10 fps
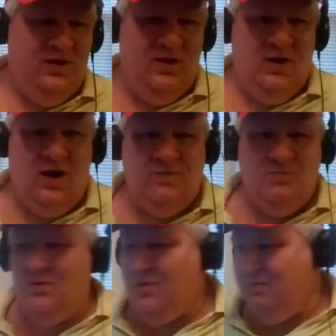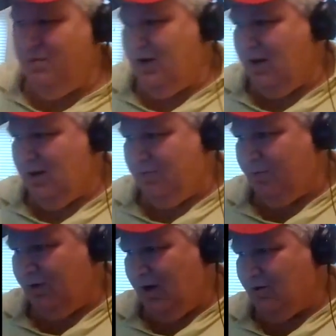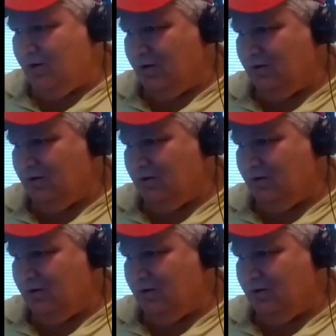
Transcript: all right, Mo, we've been at it for an hour.